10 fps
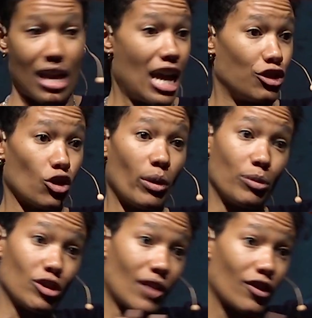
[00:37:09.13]
And so we would
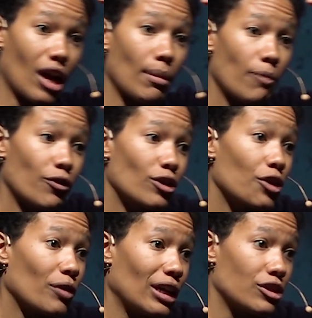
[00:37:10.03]
just have to come up for
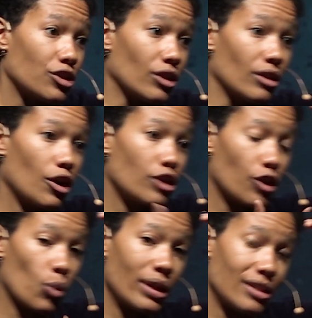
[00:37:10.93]
another answer or
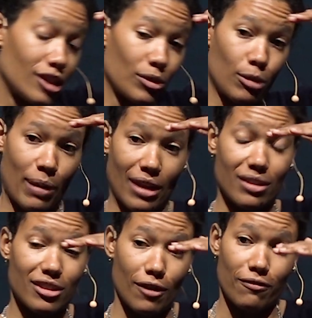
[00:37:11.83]
another way to deal with the pain
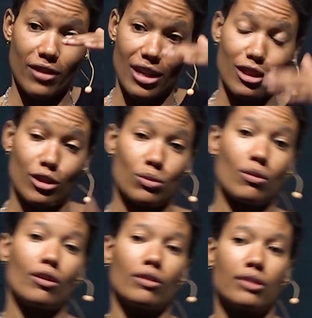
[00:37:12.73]
and suffering in this
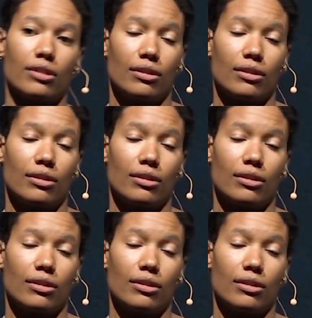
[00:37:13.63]
world.